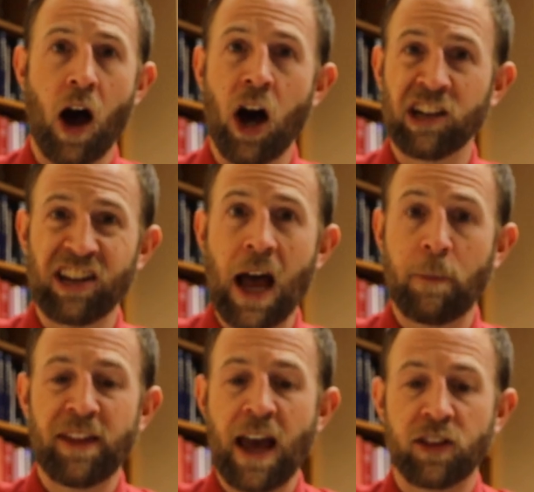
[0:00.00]
On
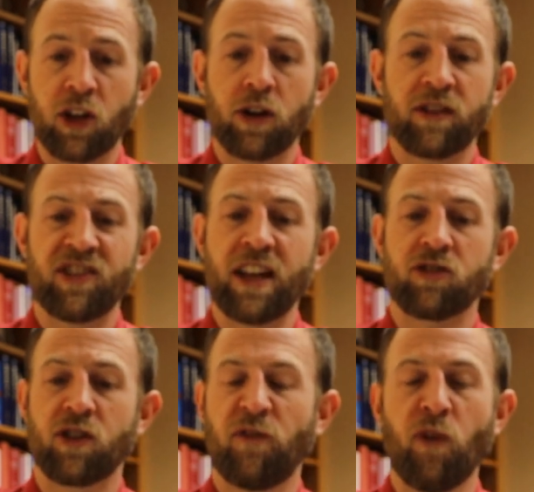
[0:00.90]
top of that, there is an
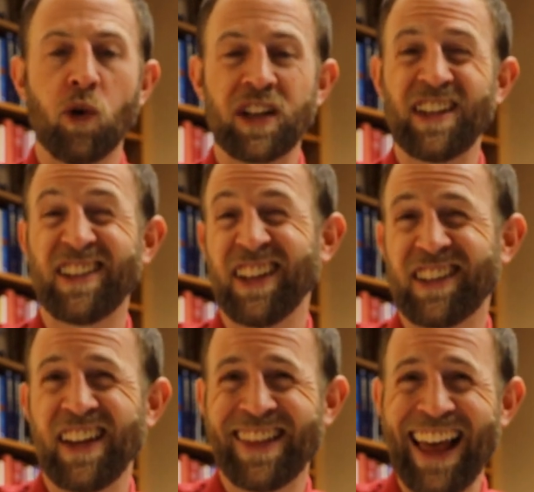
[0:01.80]
extra 40 to
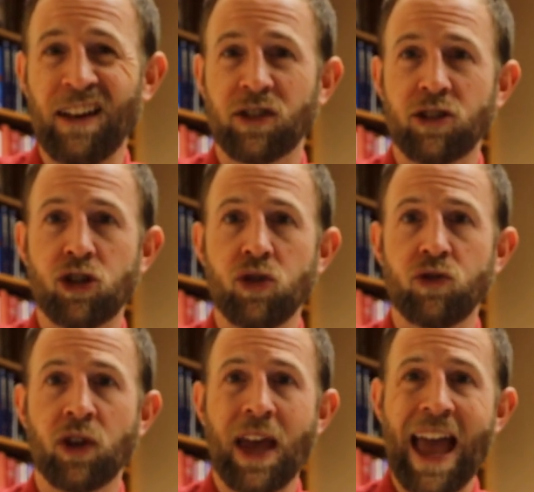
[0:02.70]
60,000
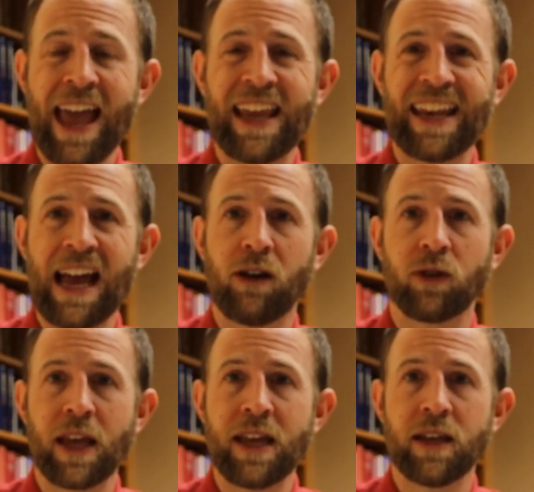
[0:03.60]
Jews hanging
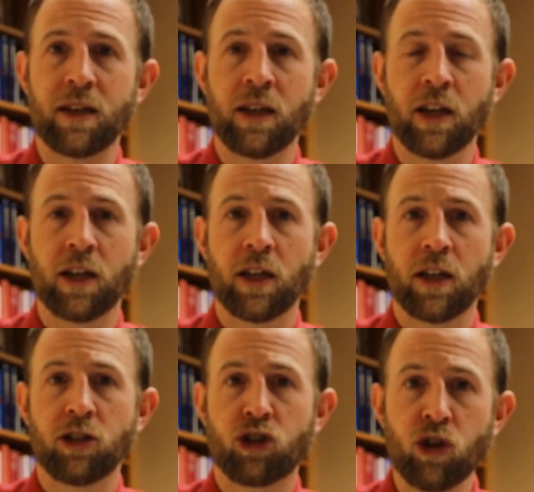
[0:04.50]
out in
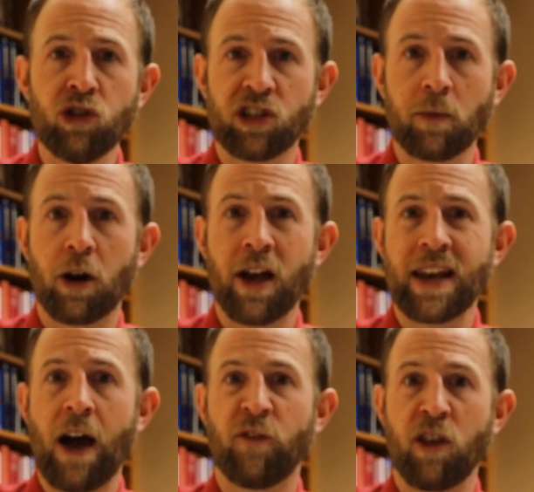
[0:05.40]
Jerusalem right
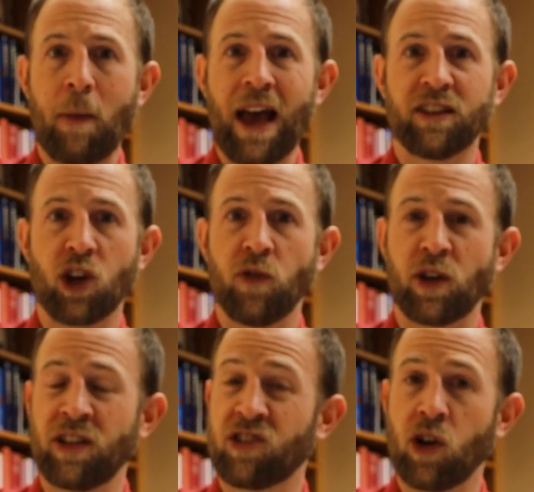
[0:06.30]
now for the
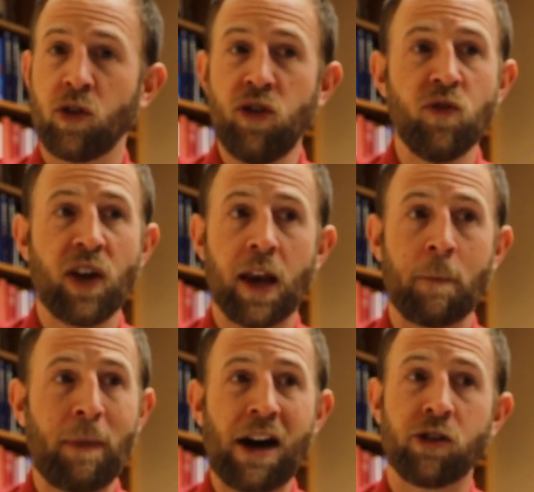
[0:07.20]
Passover, and so you got a
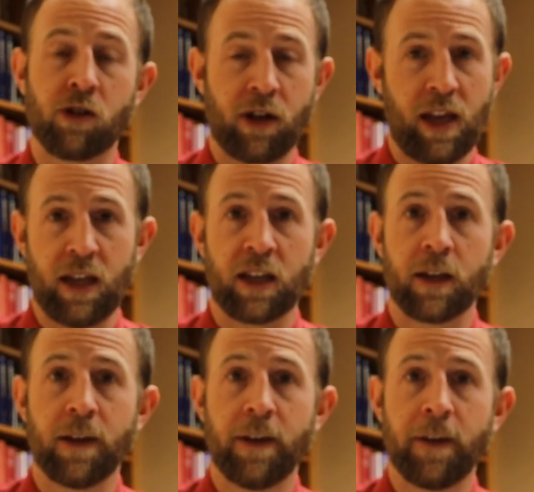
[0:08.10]
powder cake.
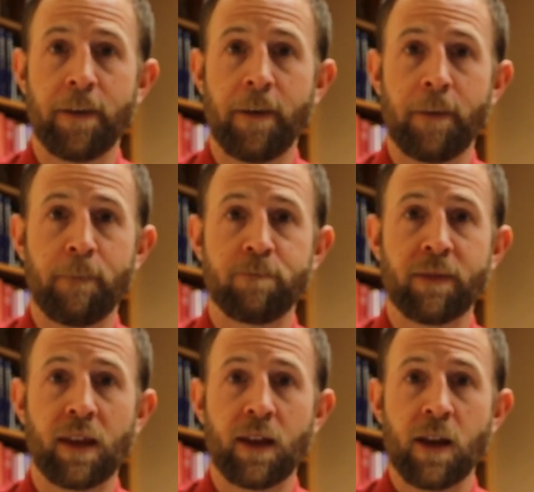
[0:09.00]

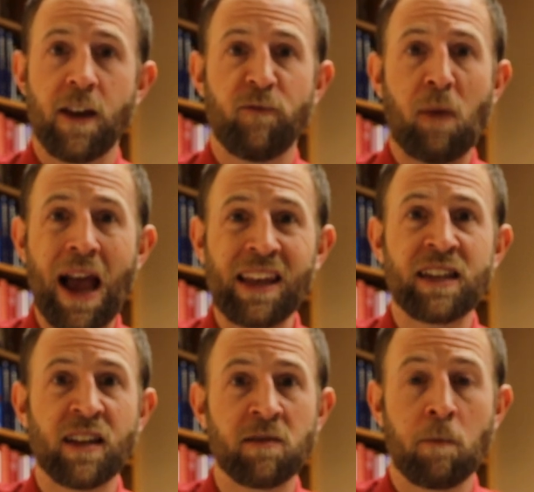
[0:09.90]

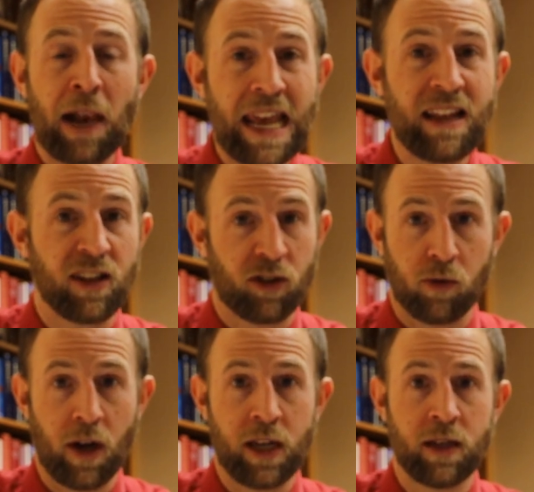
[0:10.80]
Pilate doesn't play this
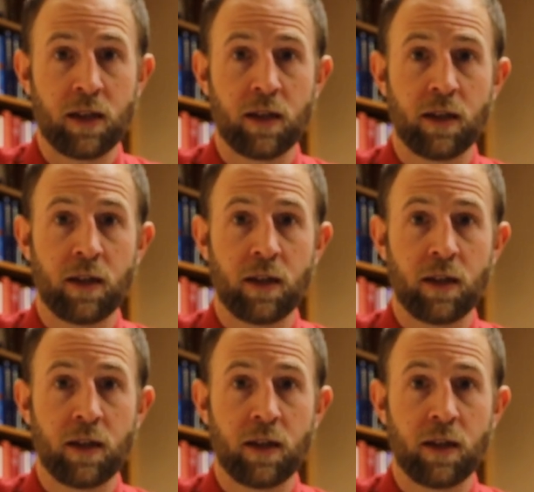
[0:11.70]
right.